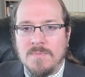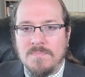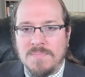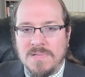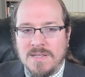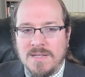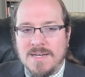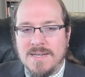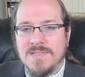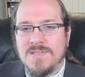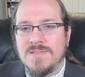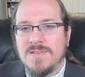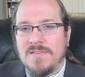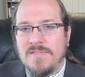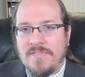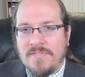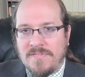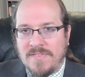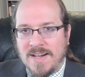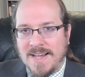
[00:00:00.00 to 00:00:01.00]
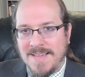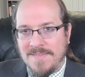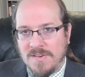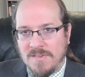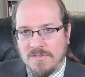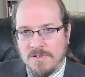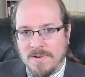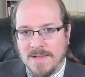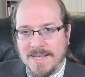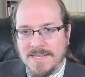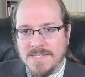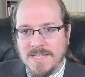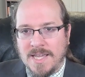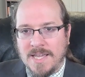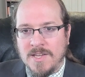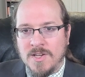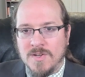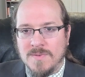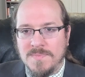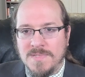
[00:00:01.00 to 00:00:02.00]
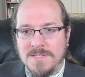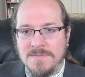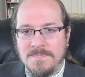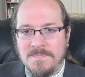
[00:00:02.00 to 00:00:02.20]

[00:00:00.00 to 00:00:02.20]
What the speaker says: plus 5 over x cubed.